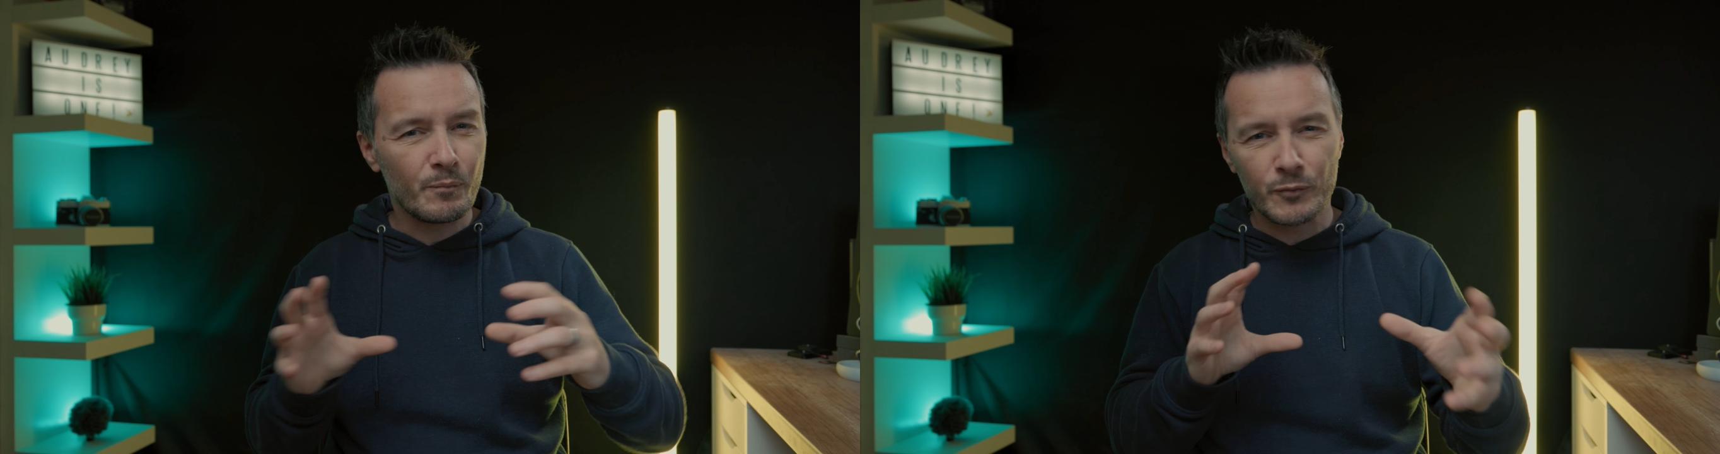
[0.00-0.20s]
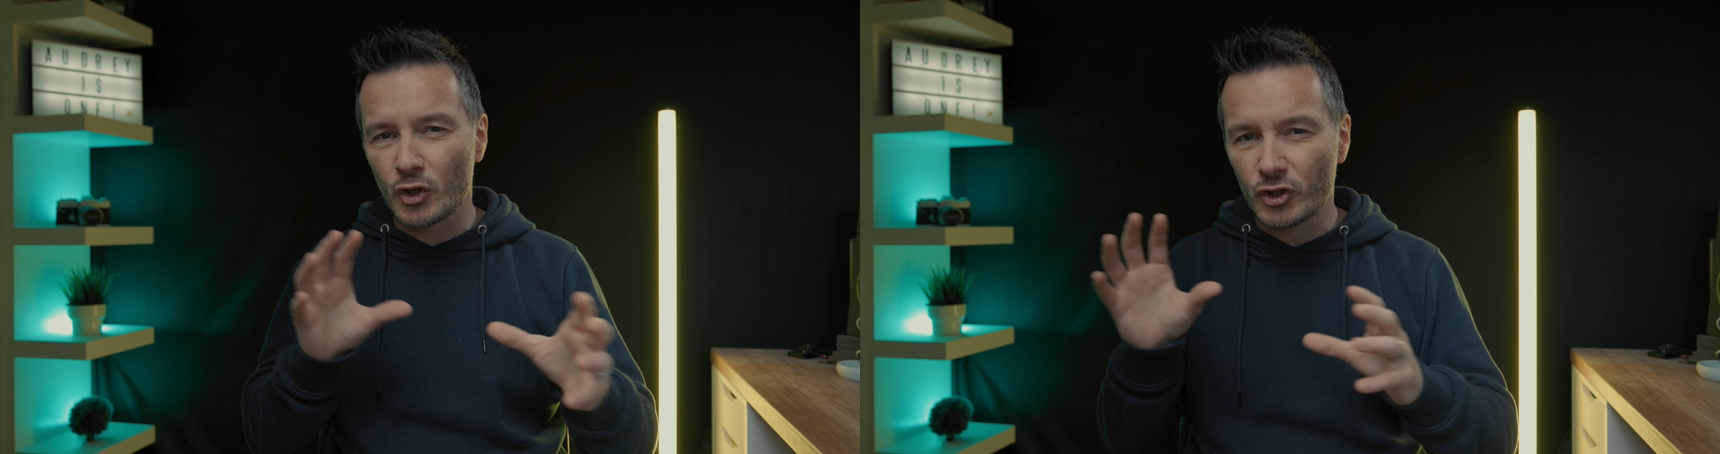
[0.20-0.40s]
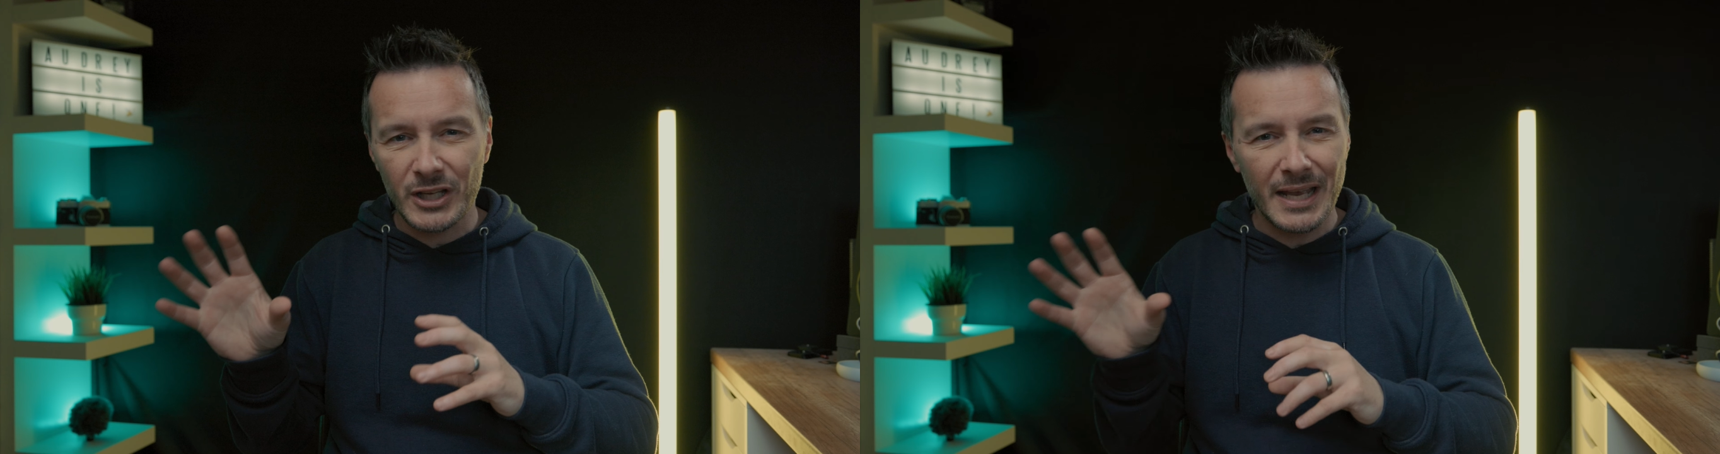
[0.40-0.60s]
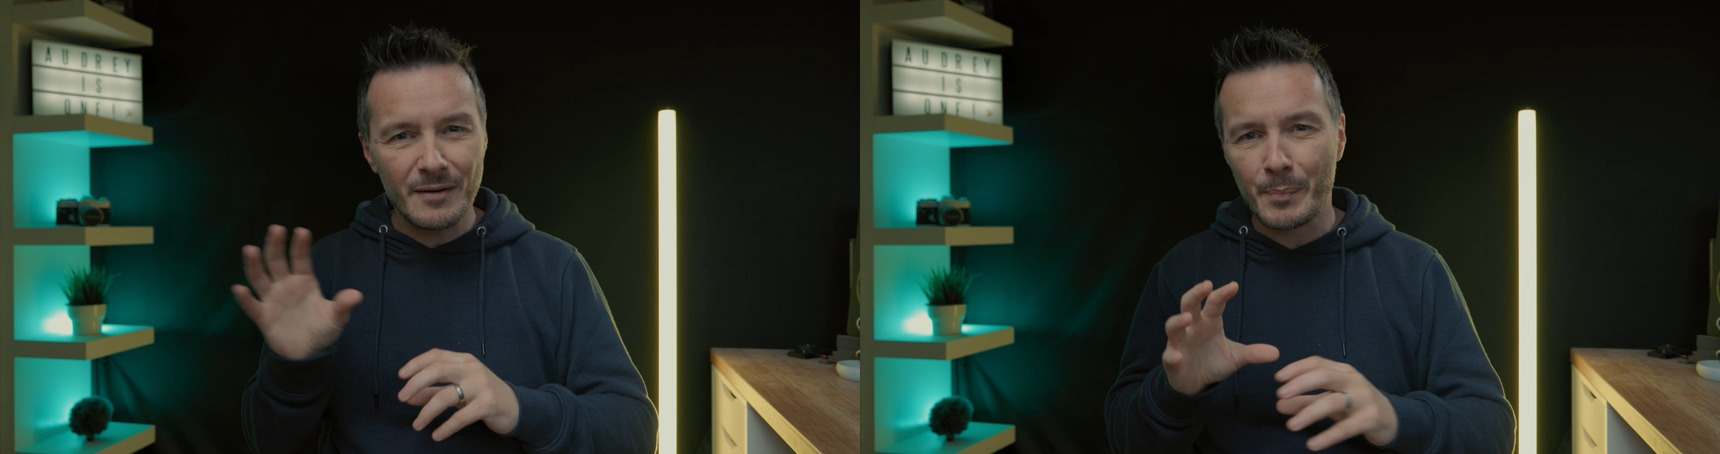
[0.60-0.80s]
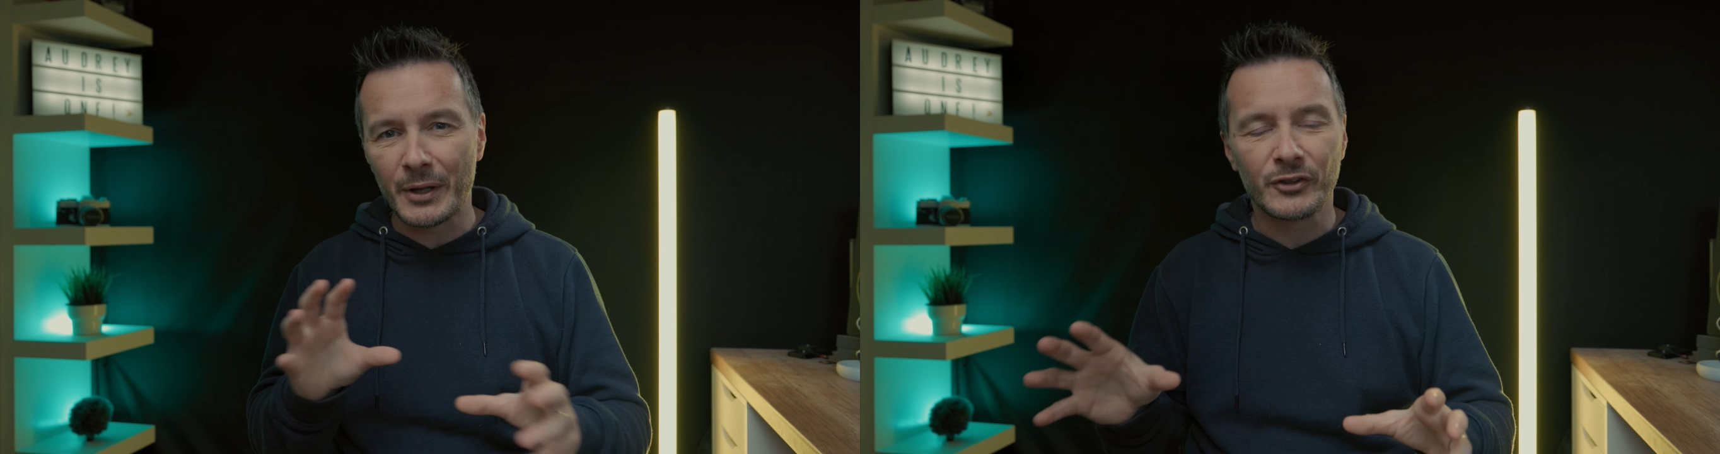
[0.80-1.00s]
just
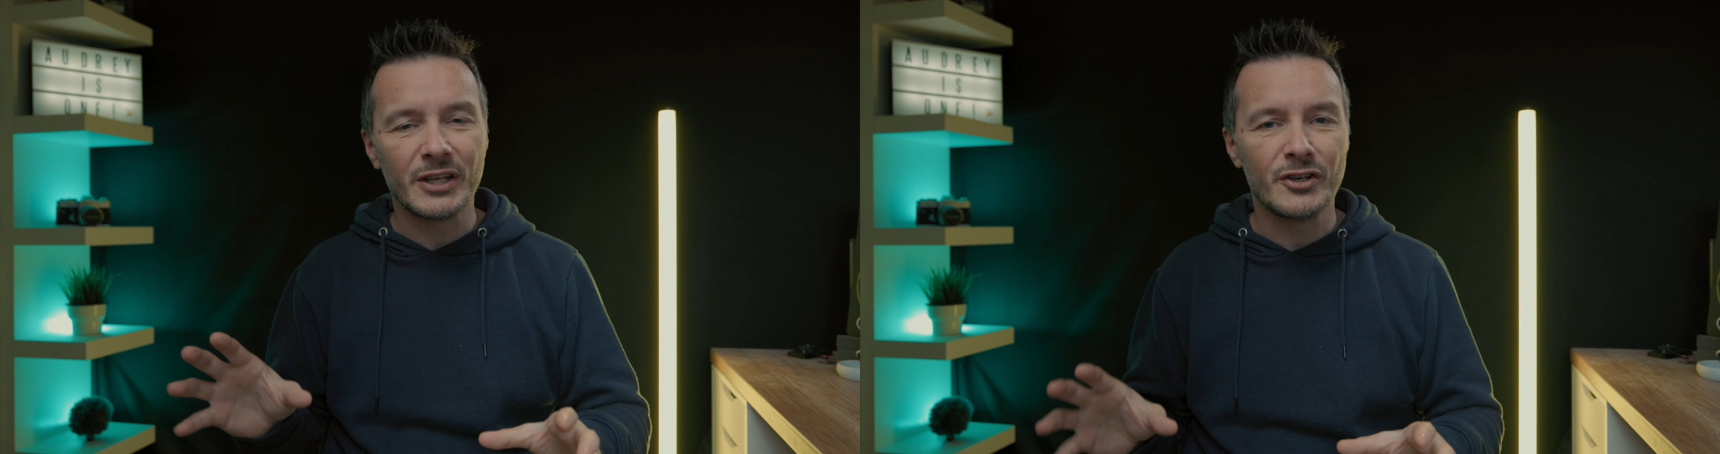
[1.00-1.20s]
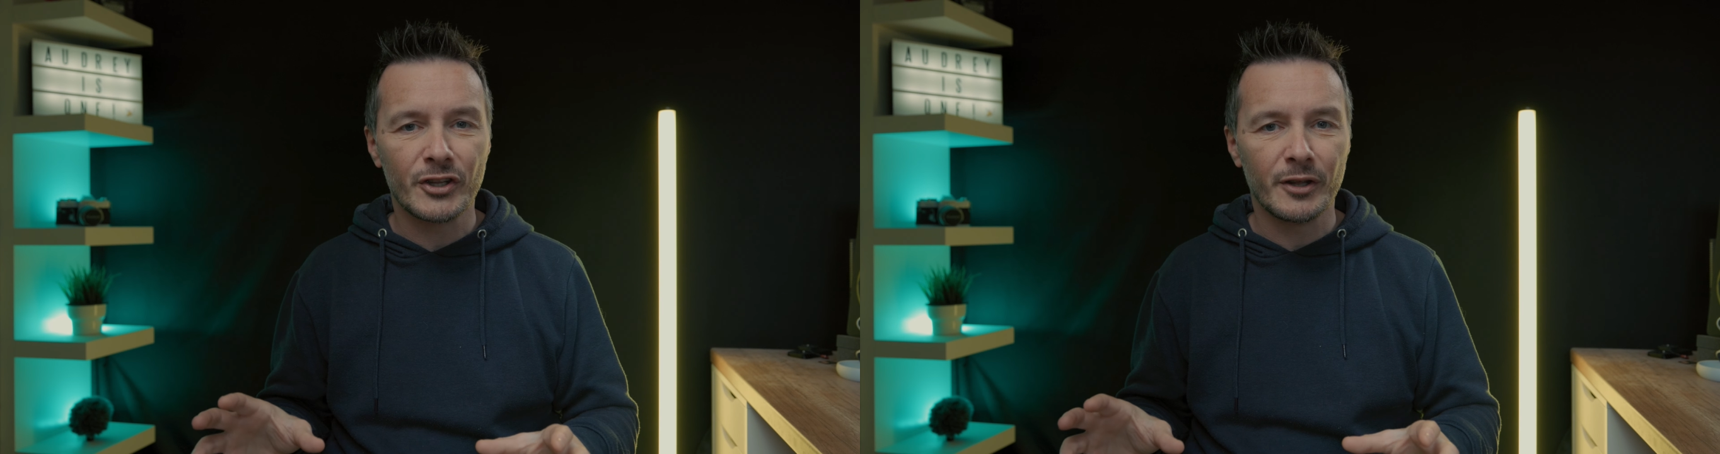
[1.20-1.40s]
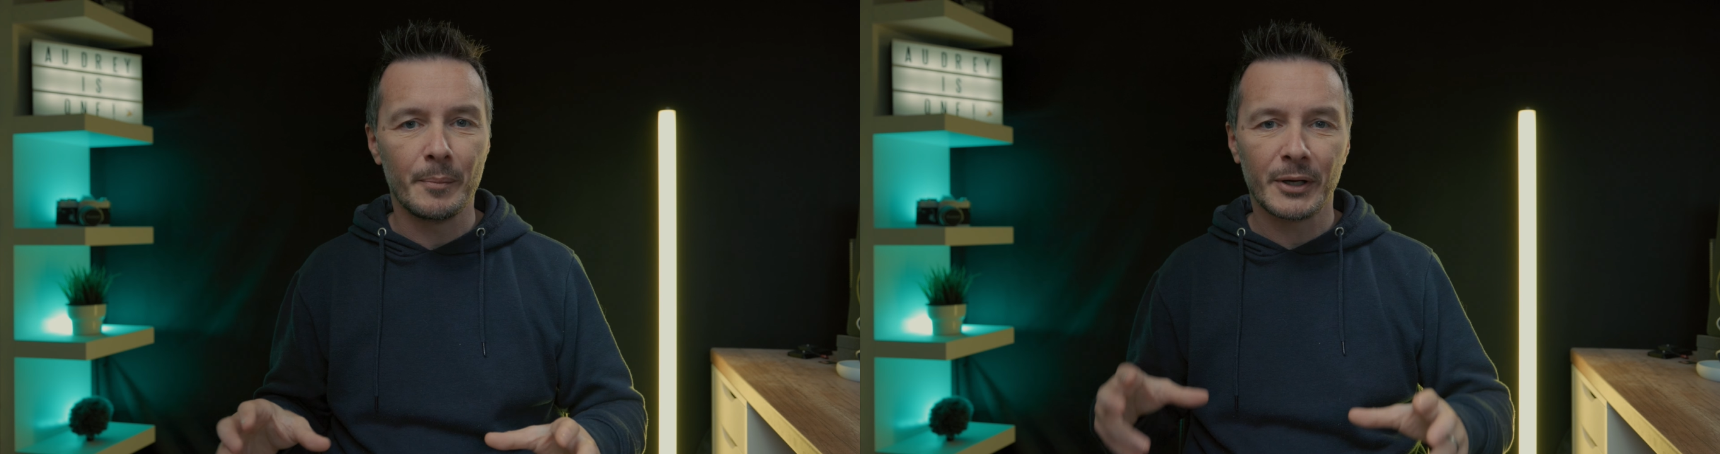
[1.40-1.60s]
inbuilt into them,